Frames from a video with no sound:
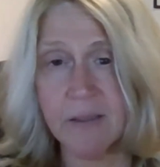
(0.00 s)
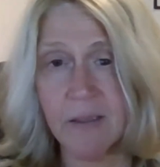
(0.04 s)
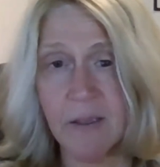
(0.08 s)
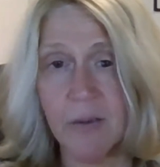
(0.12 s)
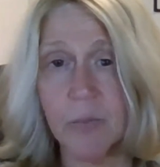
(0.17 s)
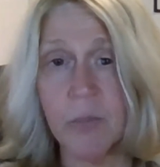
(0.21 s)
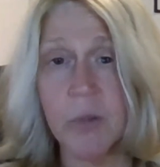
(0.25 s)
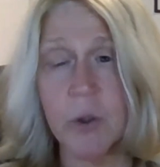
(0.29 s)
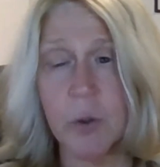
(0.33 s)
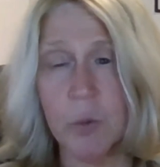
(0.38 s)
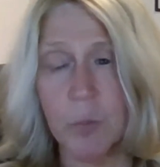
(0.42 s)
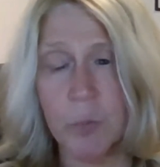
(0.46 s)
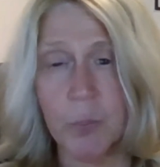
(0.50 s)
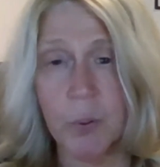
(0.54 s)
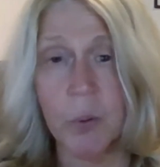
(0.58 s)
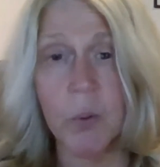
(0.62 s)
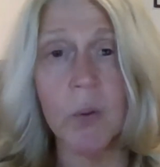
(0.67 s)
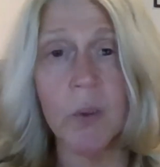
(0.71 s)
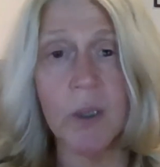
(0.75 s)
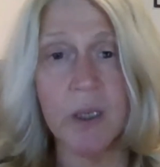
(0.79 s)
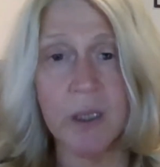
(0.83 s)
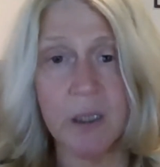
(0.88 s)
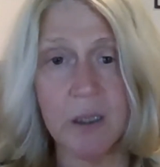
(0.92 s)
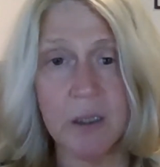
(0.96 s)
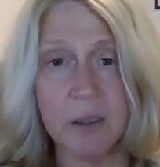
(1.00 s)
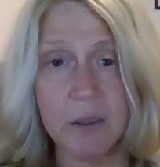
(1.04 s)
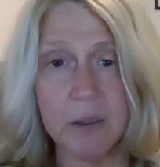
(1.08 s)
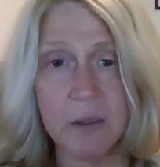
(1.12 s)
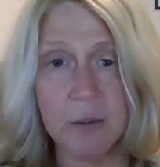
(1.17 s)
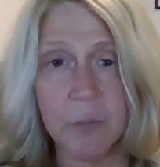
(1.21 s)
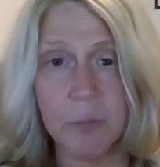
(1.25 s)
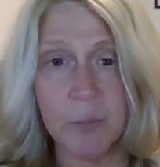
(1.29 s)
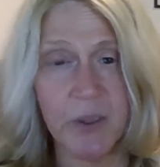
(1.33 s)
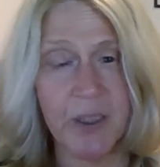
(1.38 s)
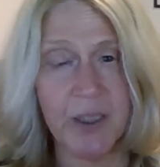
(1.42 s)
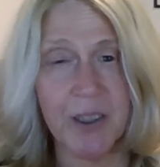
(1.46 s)
a moot point
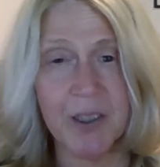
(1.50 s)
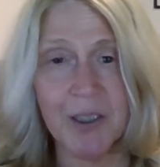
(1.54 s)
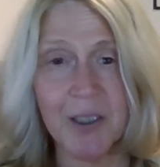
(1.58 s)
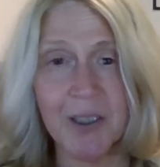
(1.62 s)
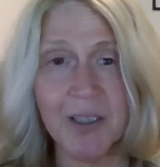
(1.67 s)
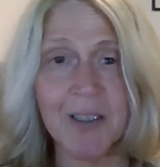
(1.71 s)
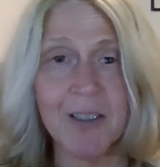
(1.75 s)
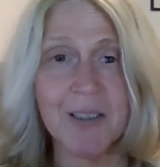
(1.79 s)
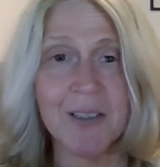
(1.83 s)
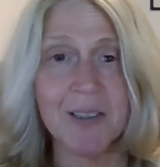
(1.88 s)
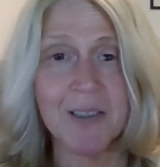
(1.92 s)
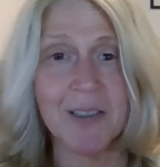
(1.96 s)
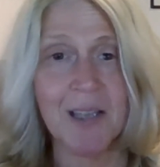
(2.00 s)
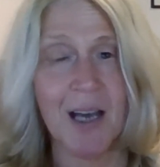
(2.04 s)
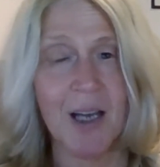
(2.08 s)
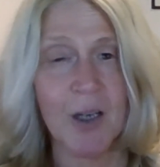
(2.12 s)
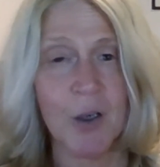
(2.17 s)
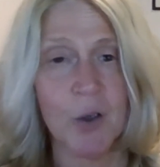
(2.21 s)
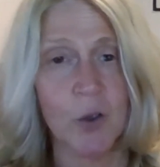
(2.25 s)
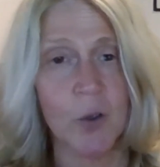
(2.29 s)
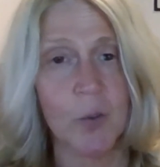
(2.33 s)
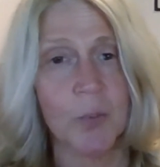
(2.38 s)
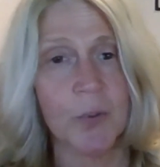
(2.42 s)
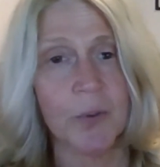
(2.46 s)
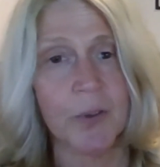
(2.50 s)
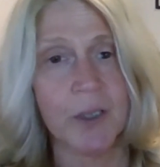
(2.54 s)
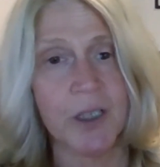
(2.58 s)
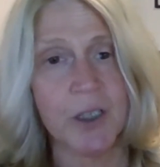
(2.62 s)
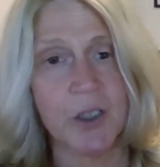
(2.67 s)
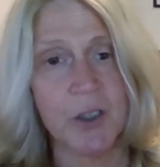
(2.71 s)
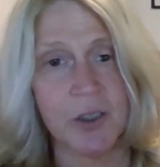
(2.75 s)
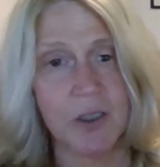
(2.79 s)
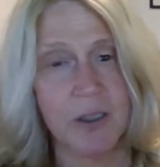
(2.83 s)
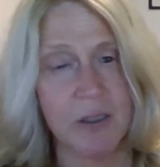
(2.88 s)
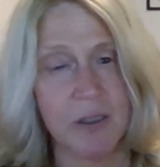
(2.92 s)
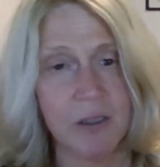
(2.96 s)
because that
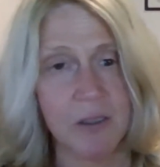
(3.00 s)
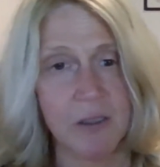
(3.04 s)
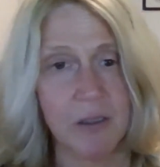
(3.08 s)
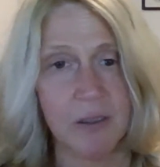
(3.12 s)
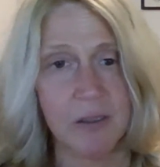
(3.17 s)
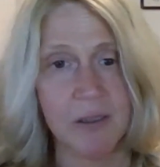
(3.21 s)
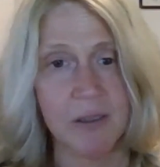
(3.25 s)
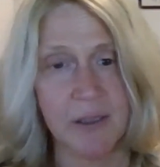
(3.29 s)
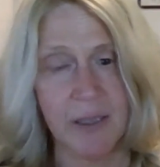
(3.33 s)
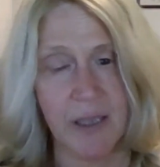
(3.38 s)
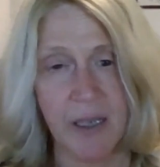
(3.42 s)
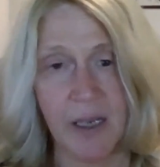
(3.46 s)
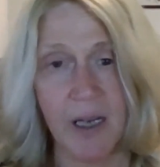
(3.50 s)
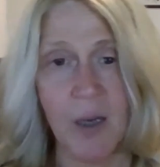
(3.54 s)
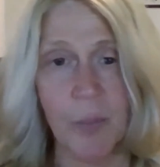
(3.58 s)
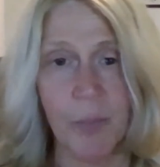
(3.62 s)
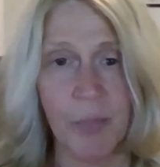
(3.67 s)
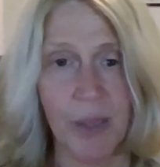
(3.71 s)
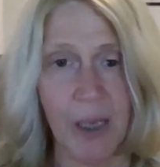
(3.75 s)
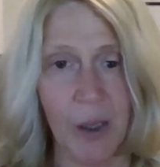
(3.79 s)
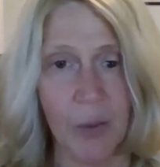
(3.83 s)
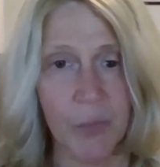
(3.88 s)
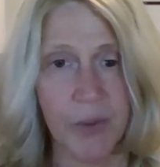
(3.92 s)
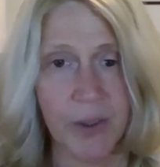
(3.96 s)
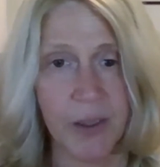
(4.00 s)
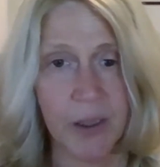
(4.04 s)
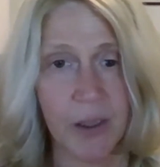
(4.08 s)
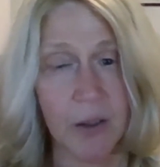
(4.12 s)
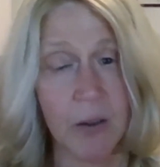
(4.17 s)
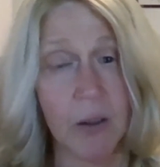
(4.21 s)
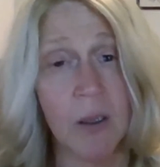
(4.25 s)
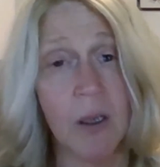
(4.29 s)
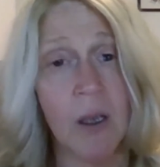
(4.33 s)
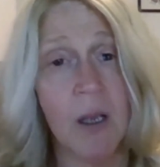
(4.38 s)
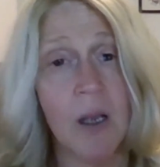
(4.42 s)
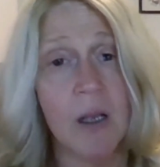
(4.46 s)
corporation's set up out there.